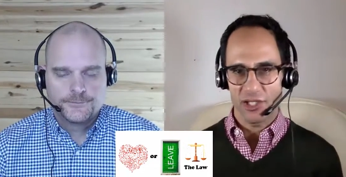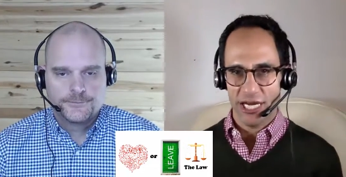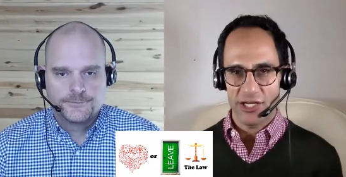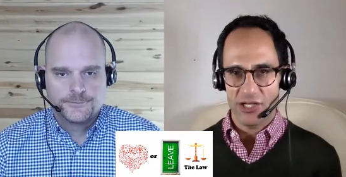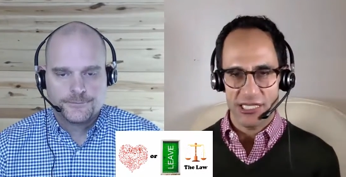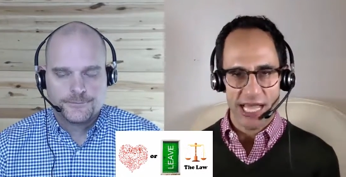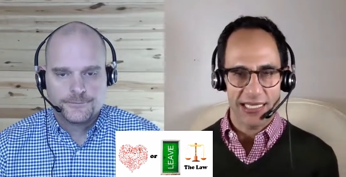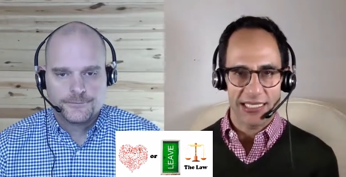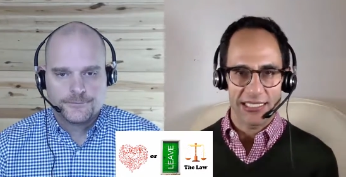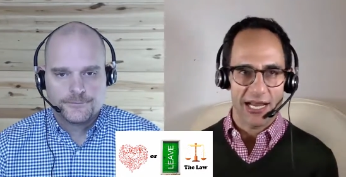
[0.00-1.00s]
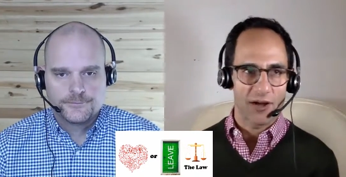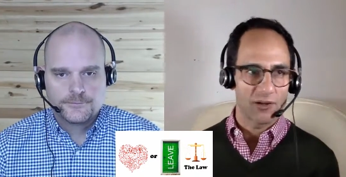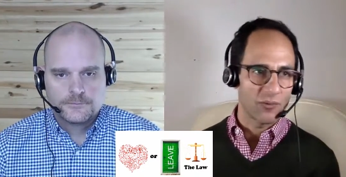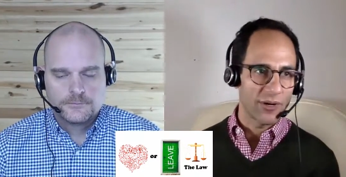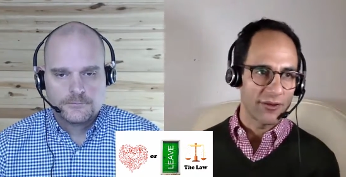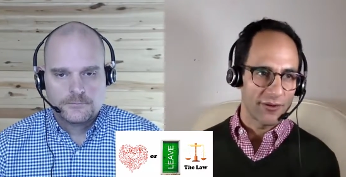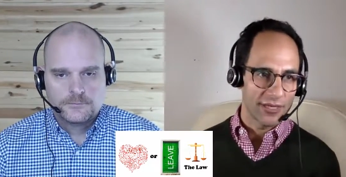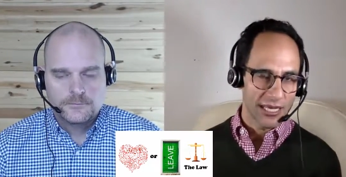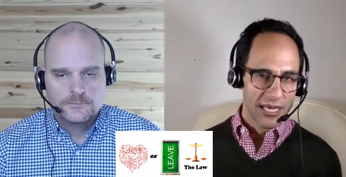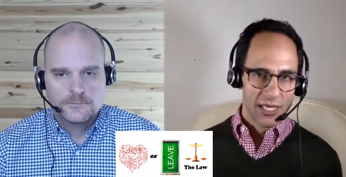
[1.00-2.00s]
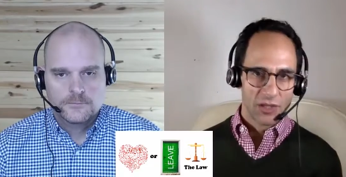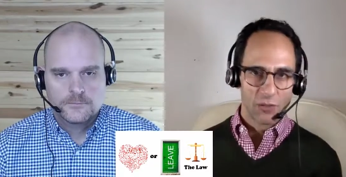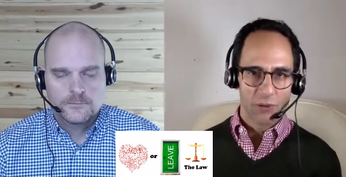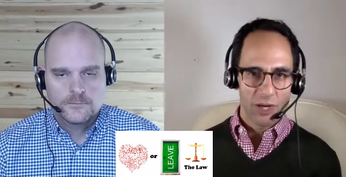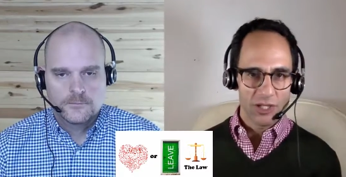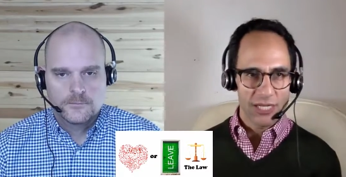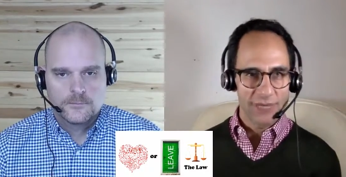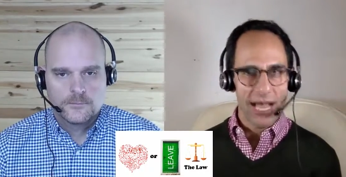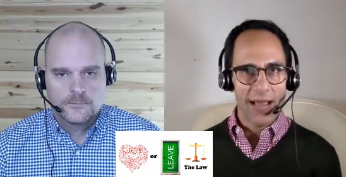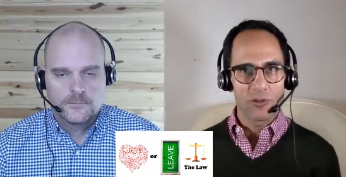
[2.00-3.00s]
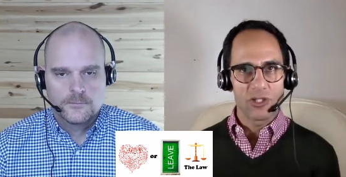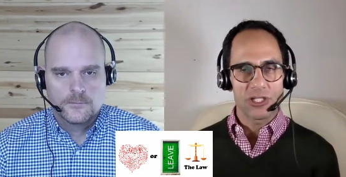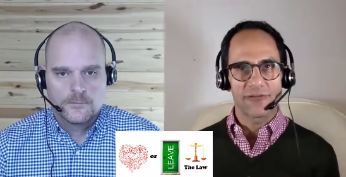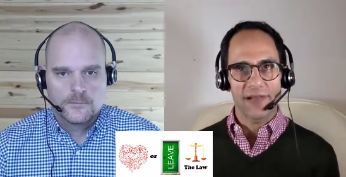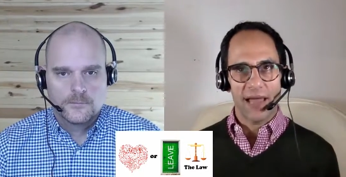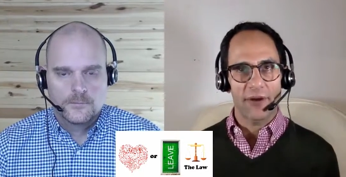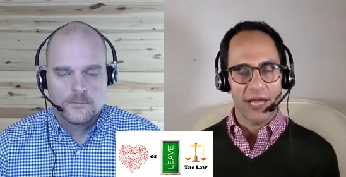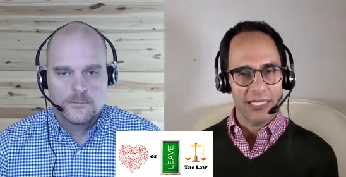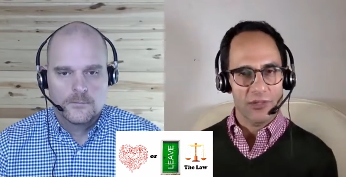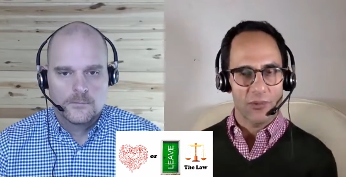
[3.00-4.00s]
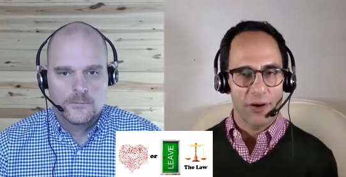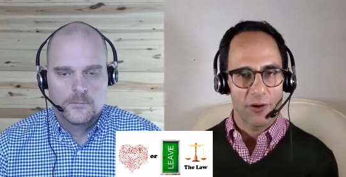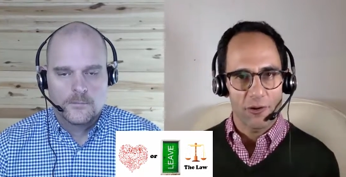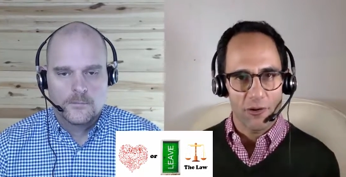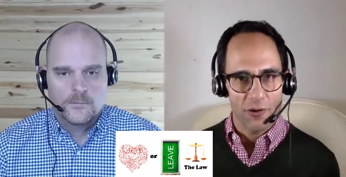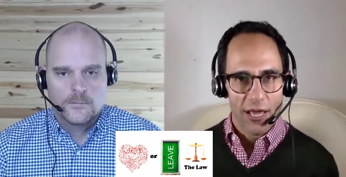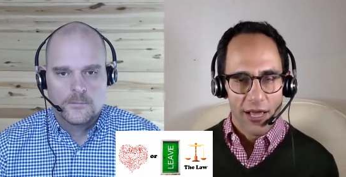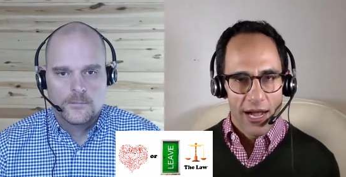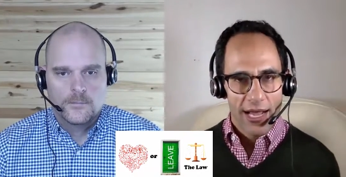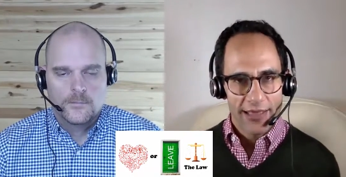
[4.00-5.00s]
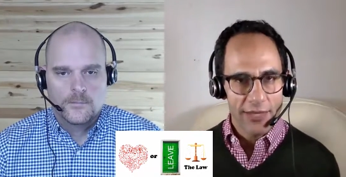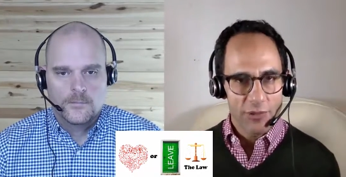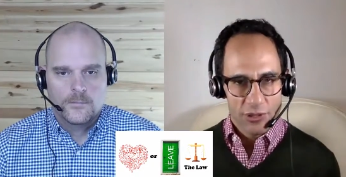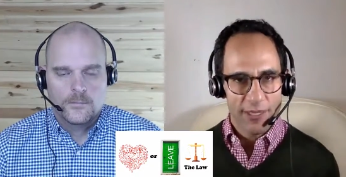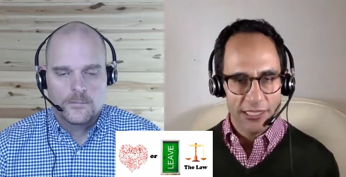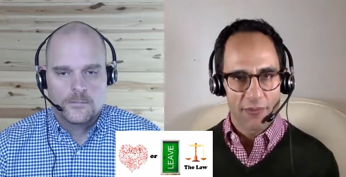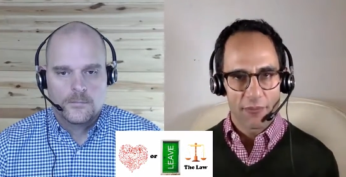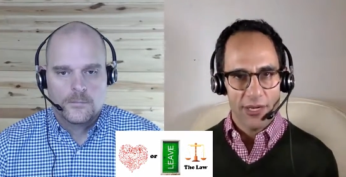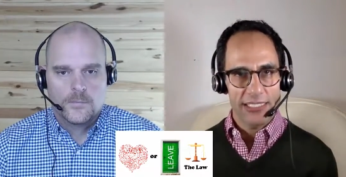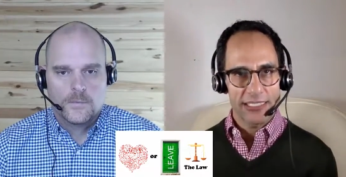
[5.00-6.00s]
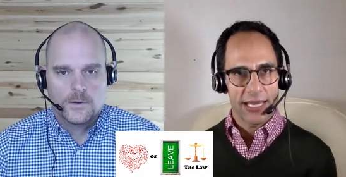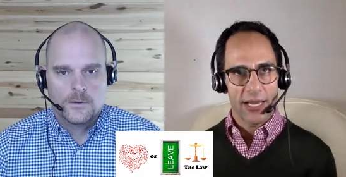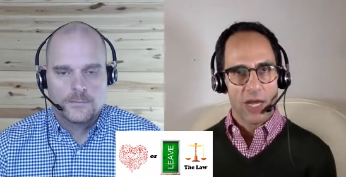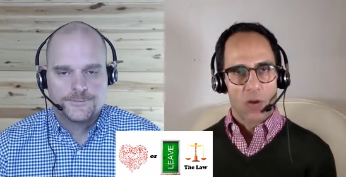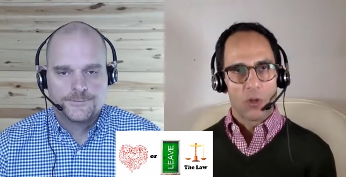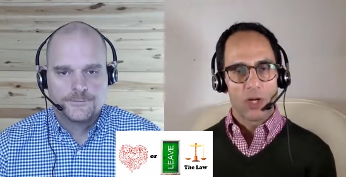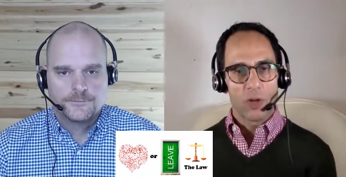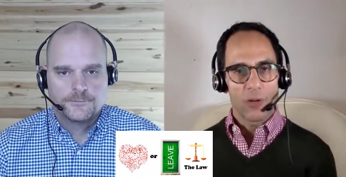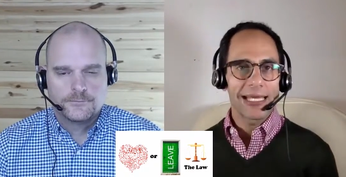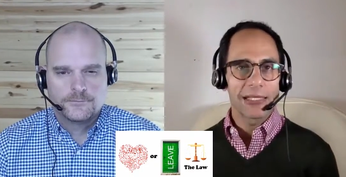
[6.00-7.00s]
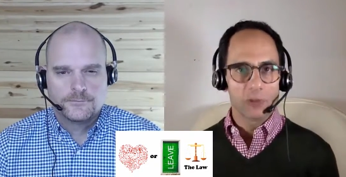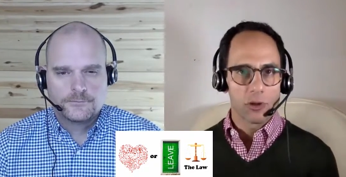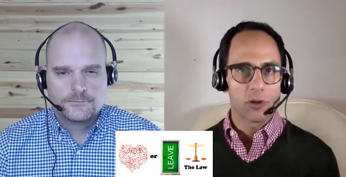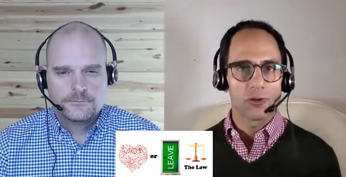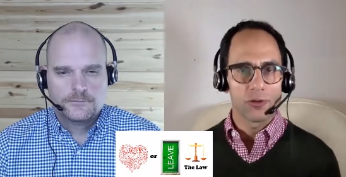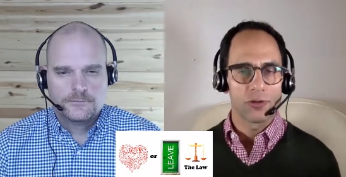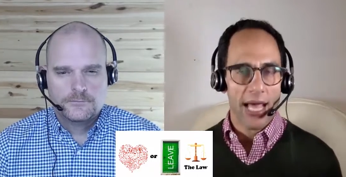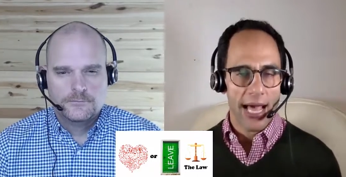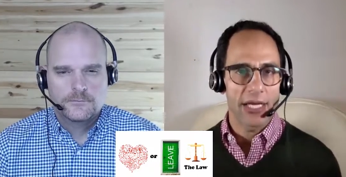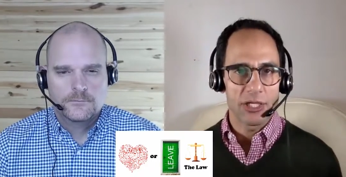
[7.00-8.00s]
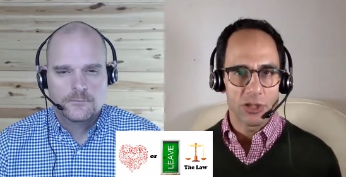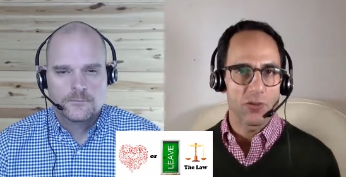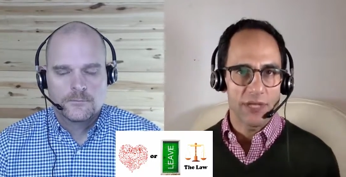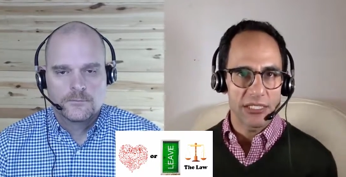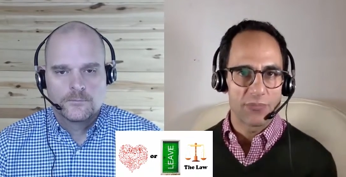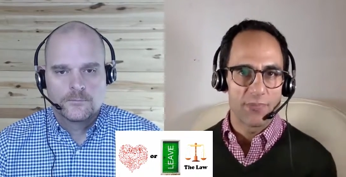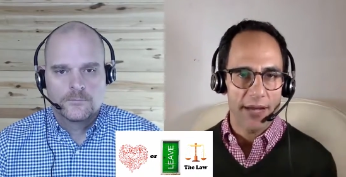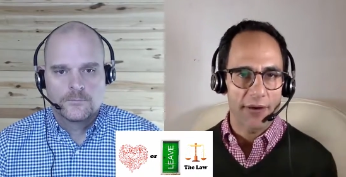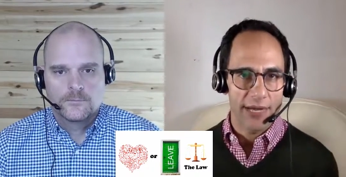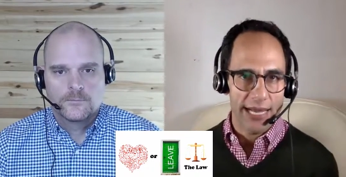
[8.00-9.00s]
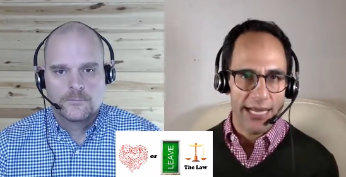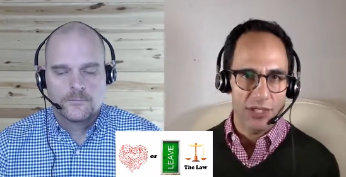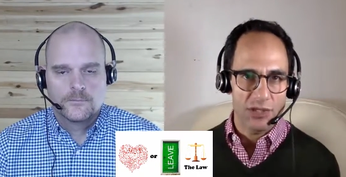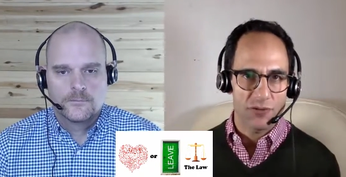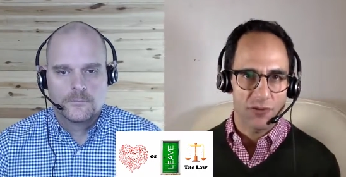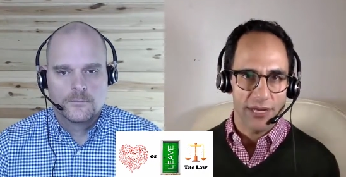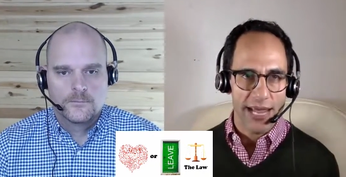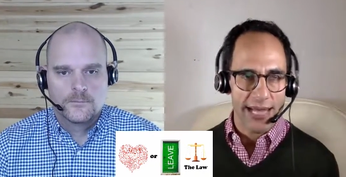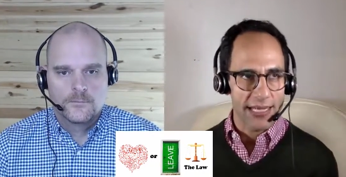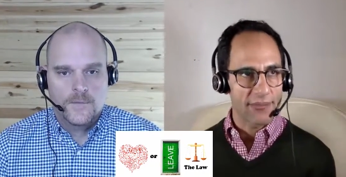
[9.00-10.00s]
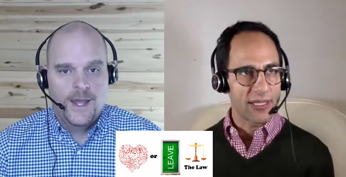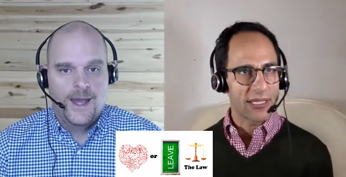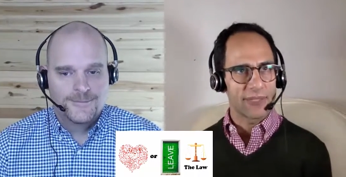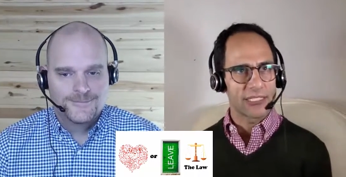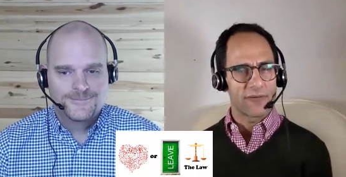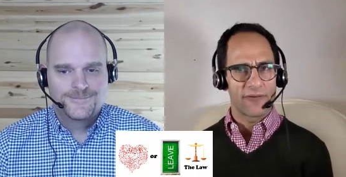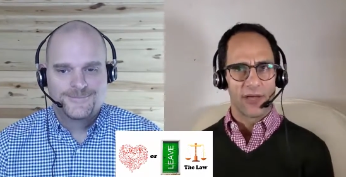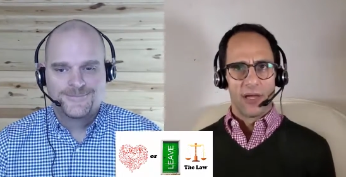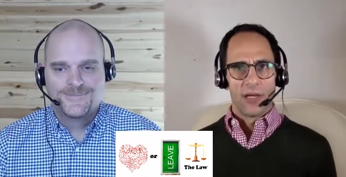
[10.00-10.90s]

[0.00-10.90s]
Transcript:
Speaker 1: changed his acting style, or whether it's LeBron James. I was just flabbergasted when I heard. I think it was about Tom Brady saying, "Well, you know, he learned how to do this better at age 38." And I'm thinking to myself,